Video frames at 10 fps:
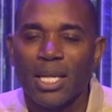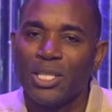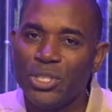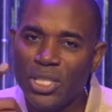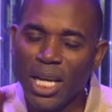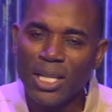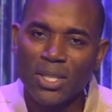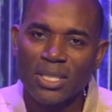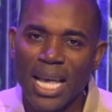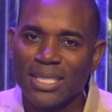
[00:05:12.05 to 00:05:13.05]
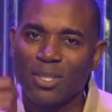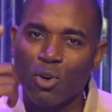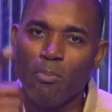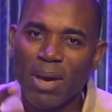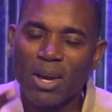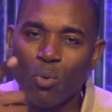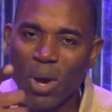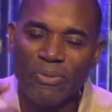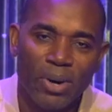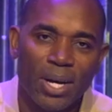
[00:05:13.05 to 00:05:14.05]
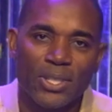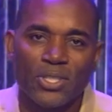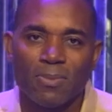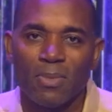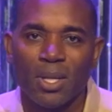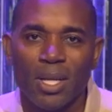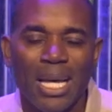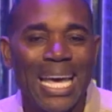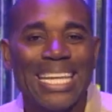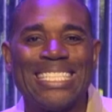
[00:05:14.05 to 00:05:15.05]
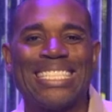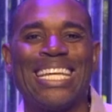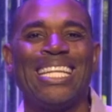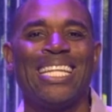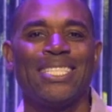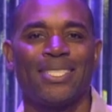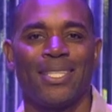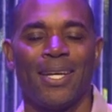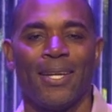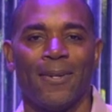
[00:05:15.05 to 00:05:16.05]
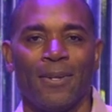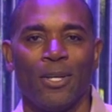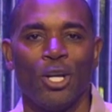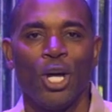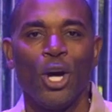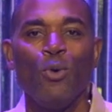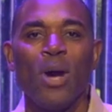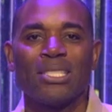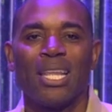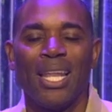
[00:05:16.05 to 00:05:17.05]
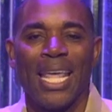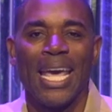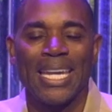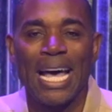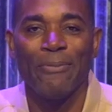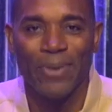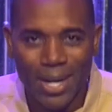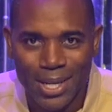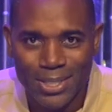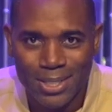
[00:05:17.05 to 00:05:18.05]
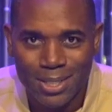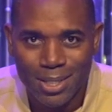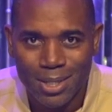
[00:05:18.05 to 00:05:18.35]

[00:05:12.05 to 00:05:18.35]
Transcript: Jesus has to go make a way for us. A sinless son who has to lay it down for us.